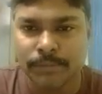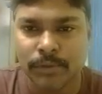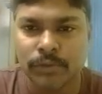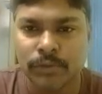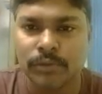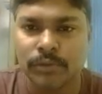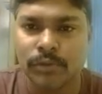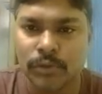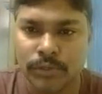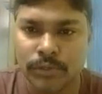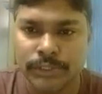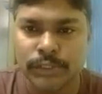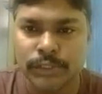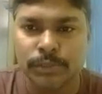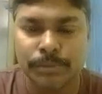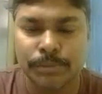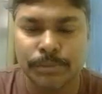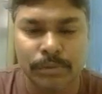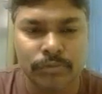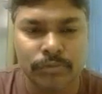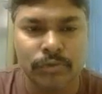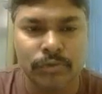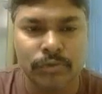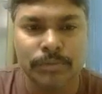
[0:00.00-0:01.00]
or codes, to
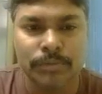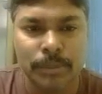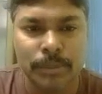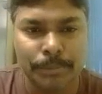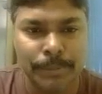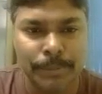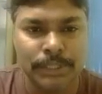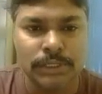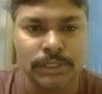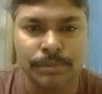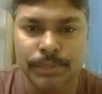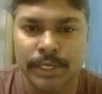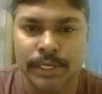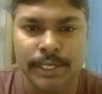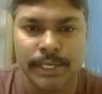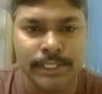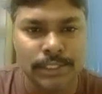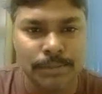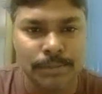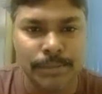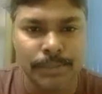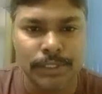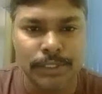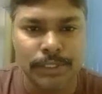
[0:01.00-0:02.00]
perform the pitch period
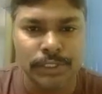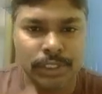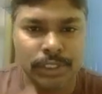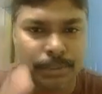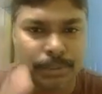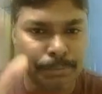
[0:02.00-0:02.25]
estimation